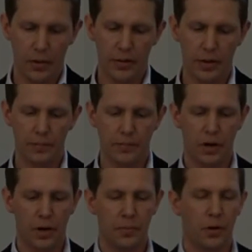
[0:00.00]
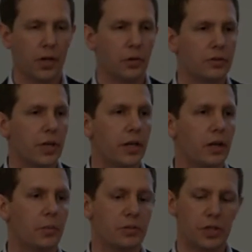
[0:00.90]
However, her party was
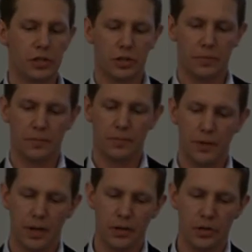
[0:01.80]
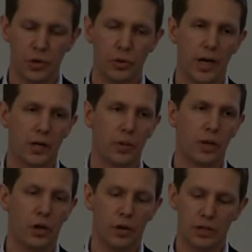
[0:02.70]
then in opposition, and the new
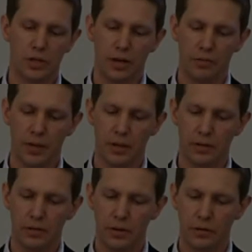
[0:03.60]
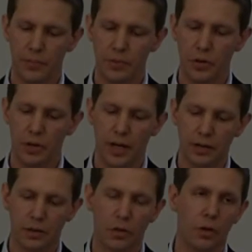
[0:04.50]
right-wing coalition government
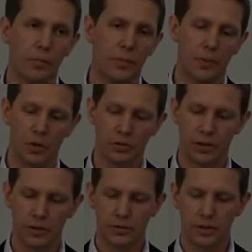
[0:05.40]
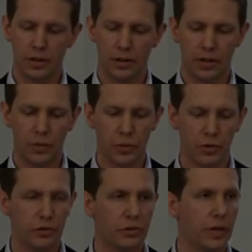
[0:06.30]
repudiated all proposals
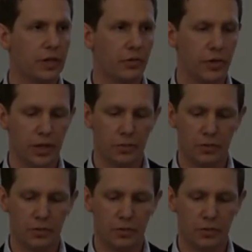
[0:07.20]
that would restrict the